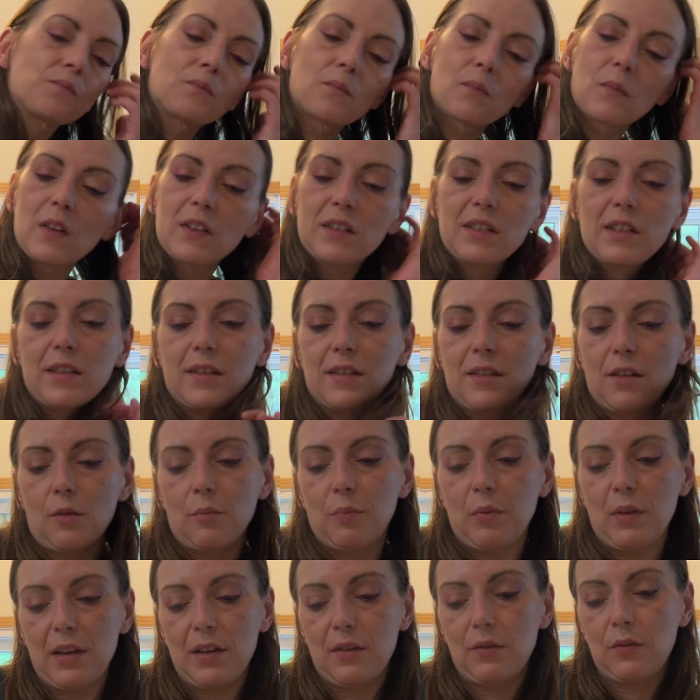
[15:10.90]
Is he still
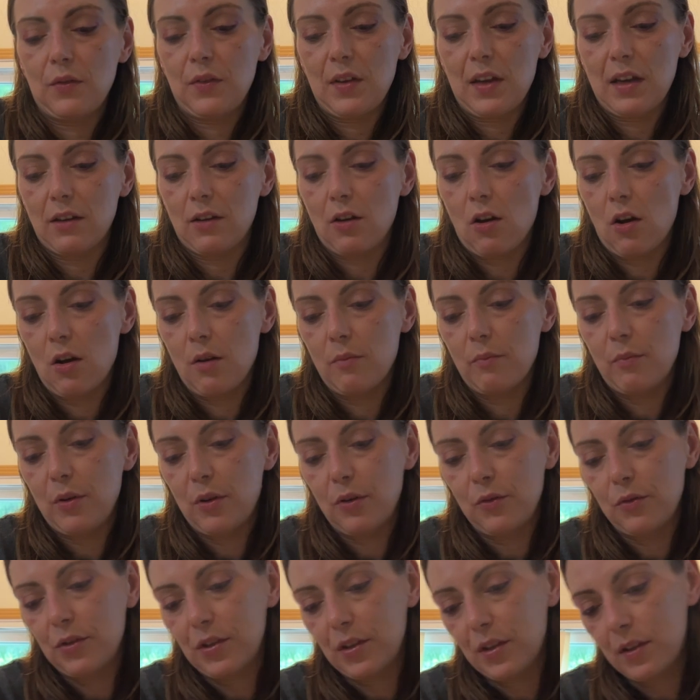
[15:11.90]
playing with that
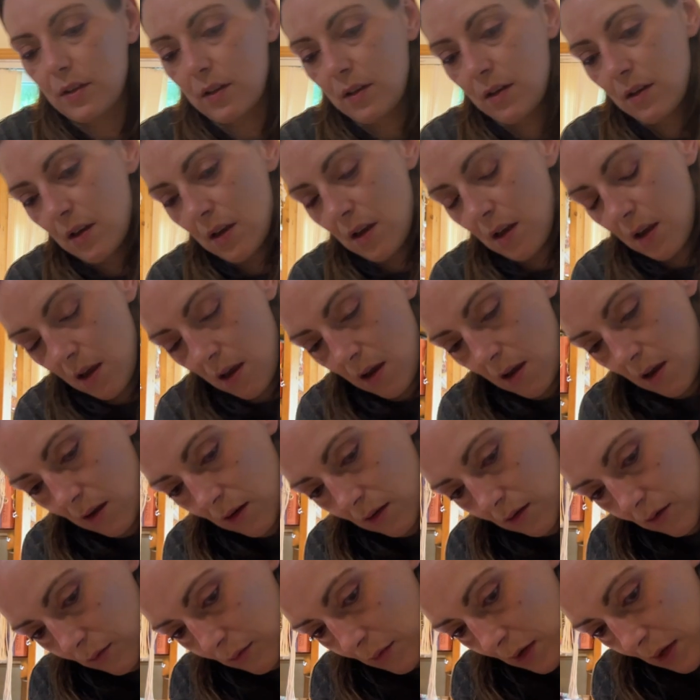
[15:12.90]
compost?
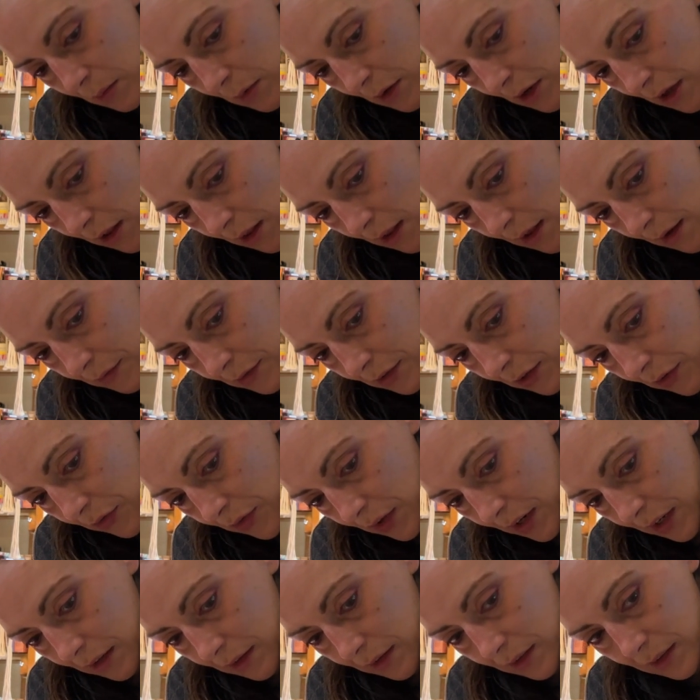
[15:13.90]
Well, maybe I'll have to
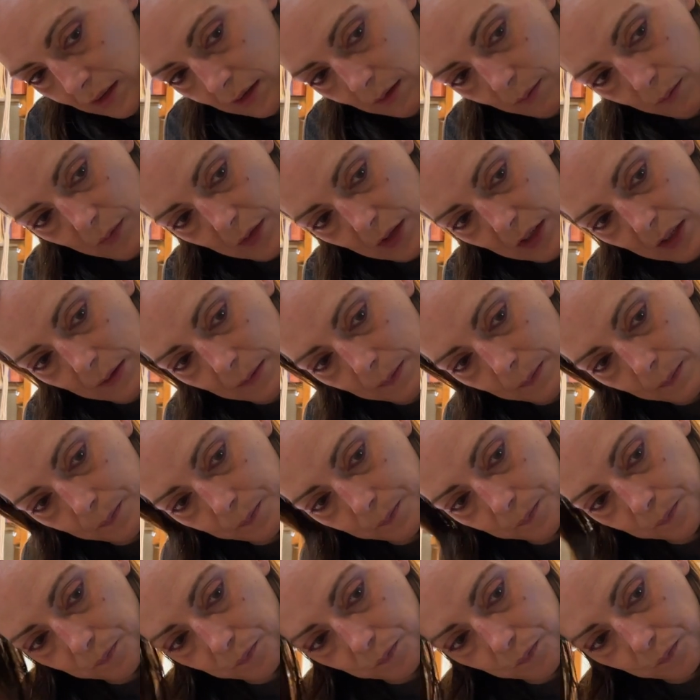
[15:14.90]
think of
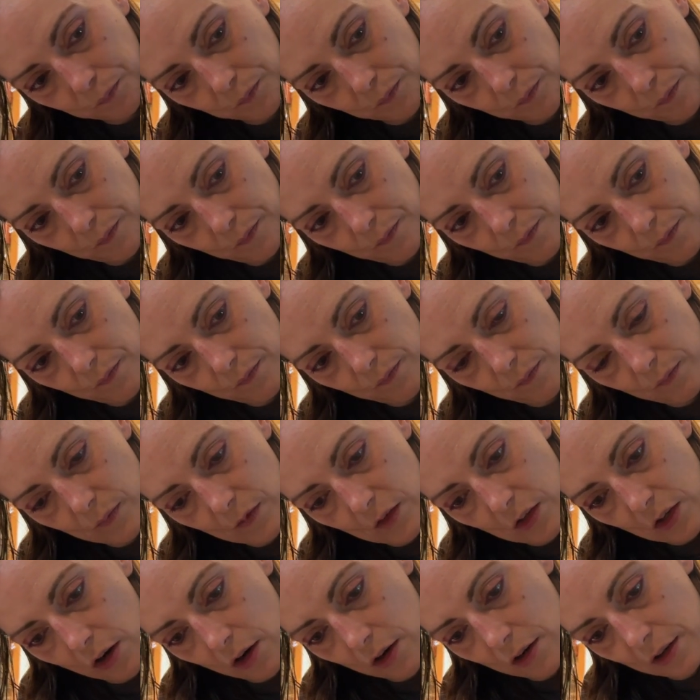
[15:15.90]
something.
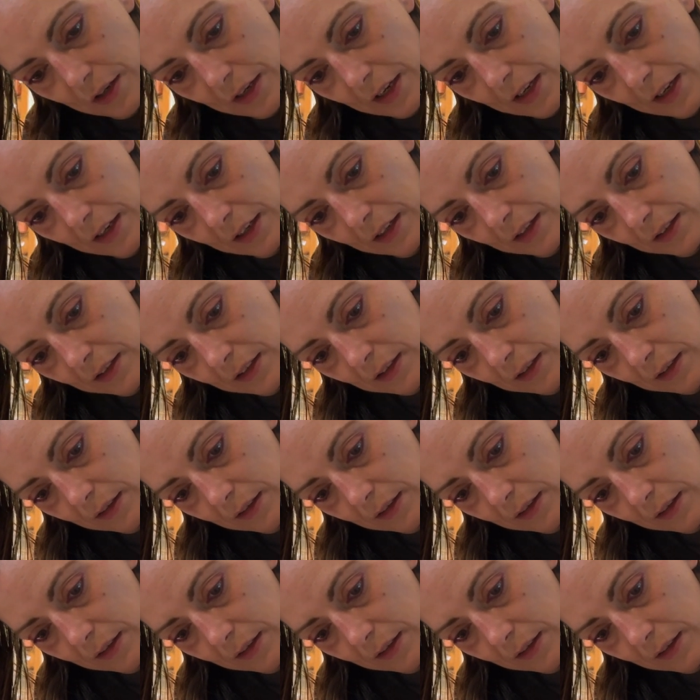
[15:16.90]
Darn it.